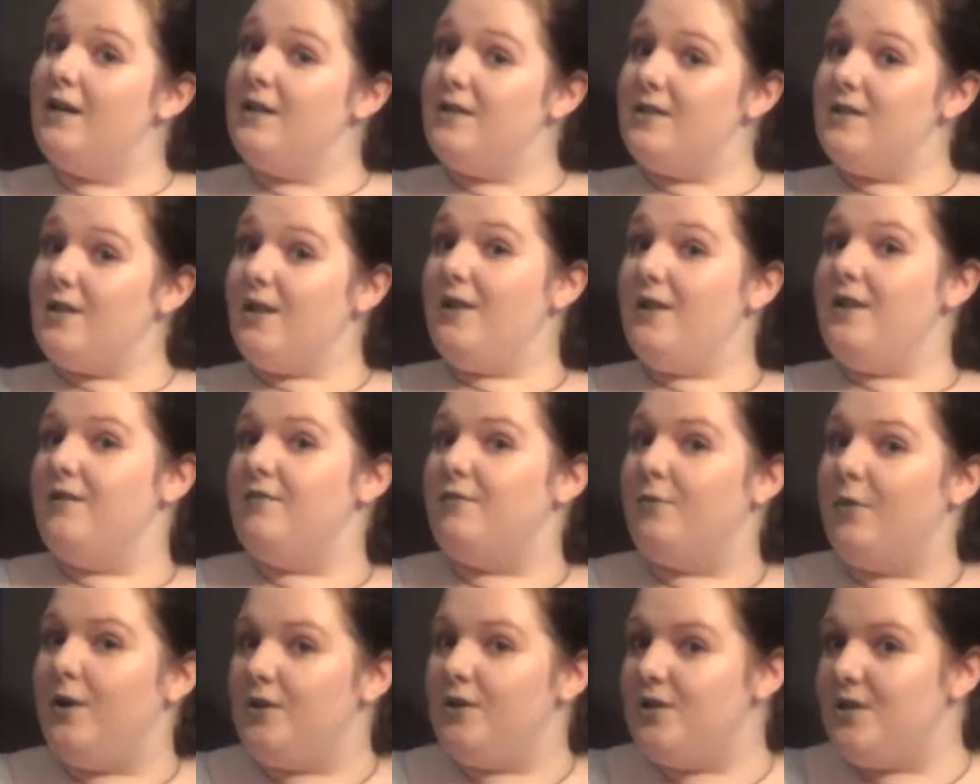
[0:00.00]
So you've
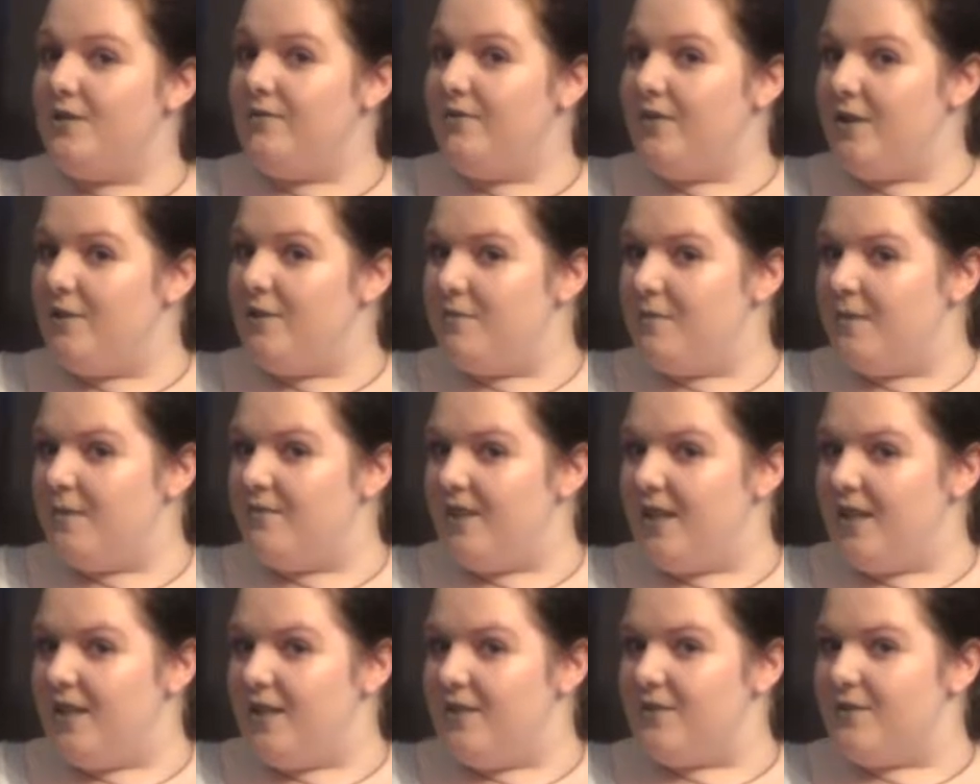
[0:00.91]
watched a few of my
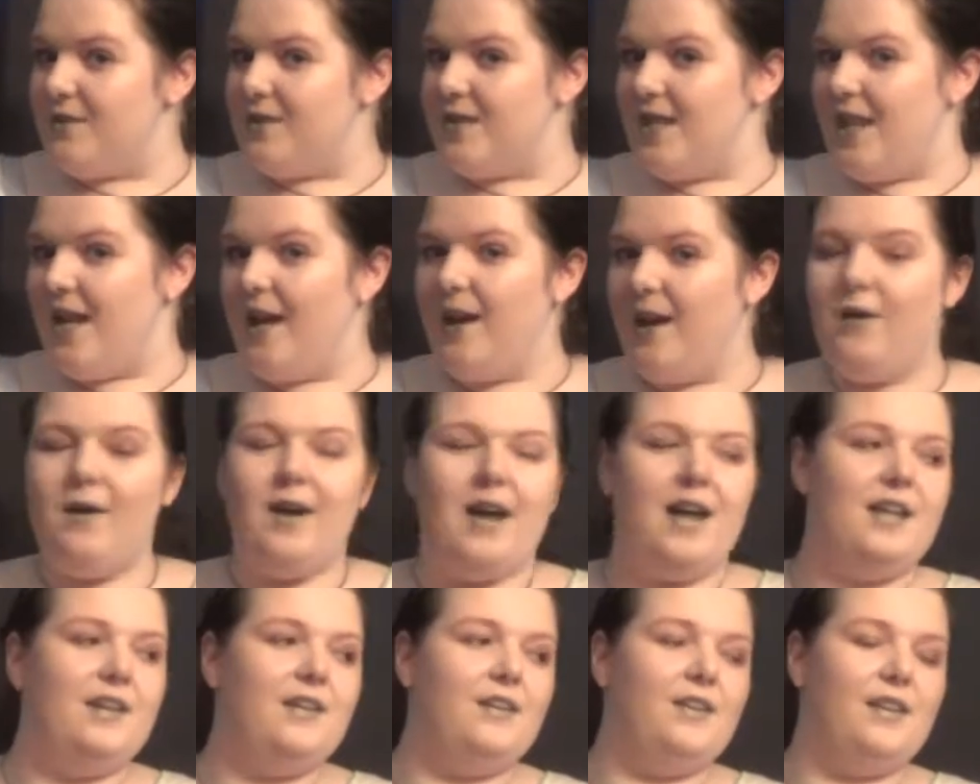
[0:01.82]
videos now
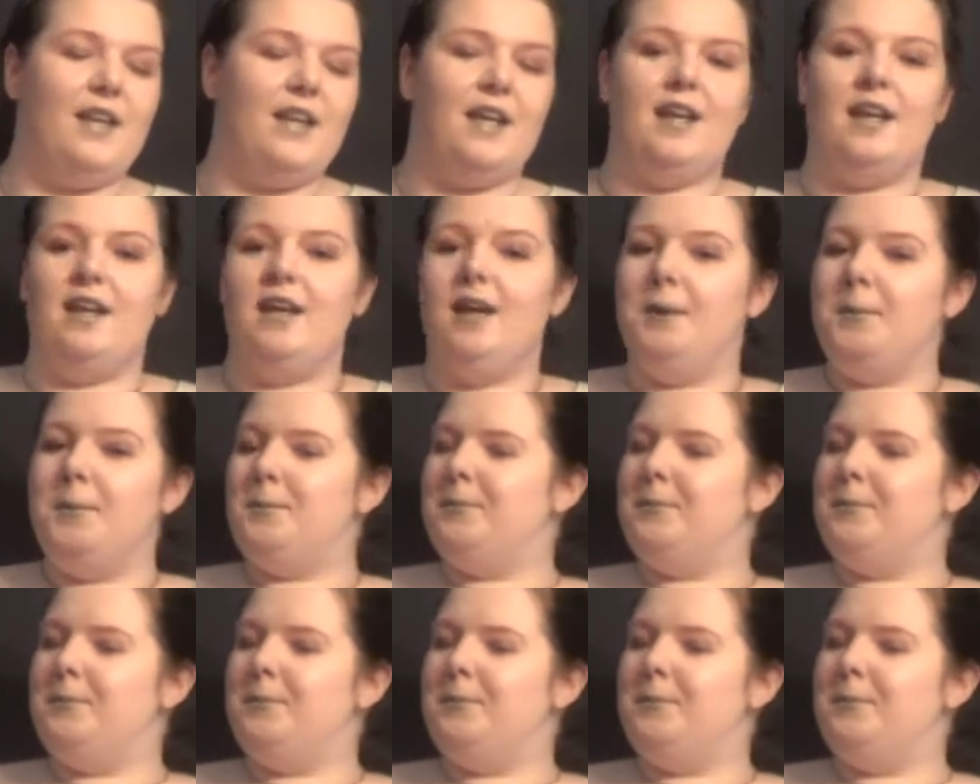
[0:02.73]
and you think,